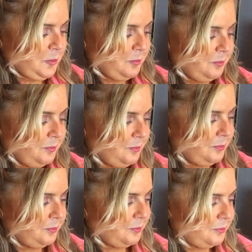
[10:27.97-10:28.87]

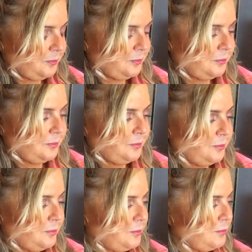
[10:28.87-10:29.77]

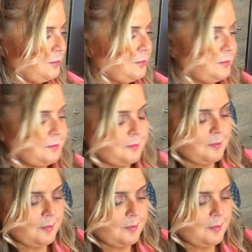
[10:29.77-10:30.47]
[no speech]